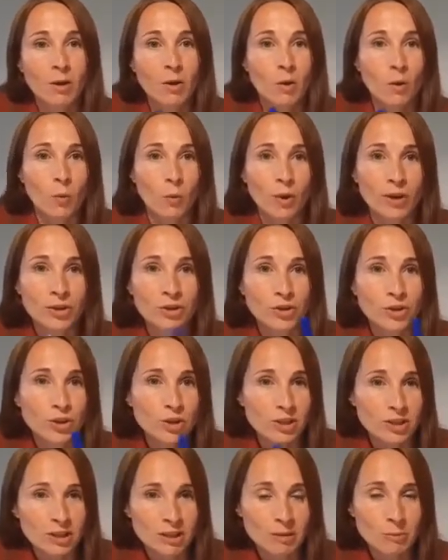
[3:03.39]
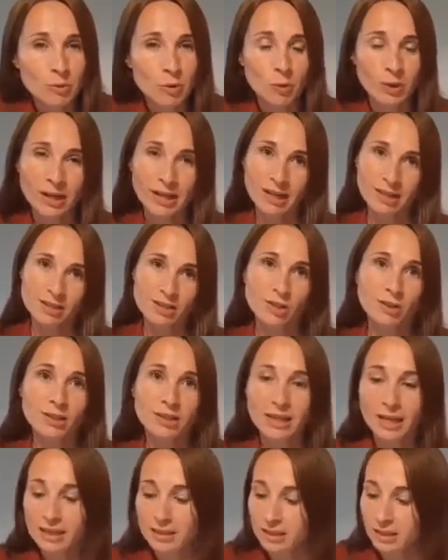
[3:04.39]
When you're using them though, it is a good
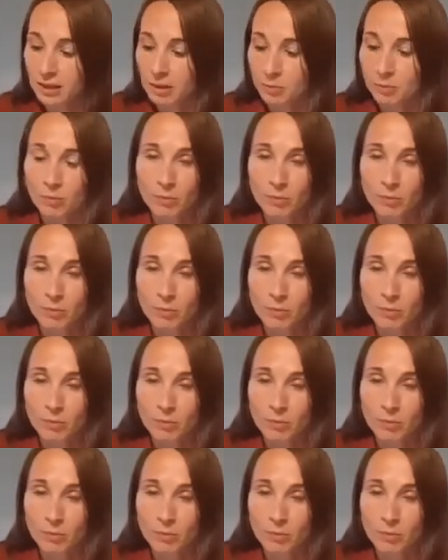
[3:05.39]
idea,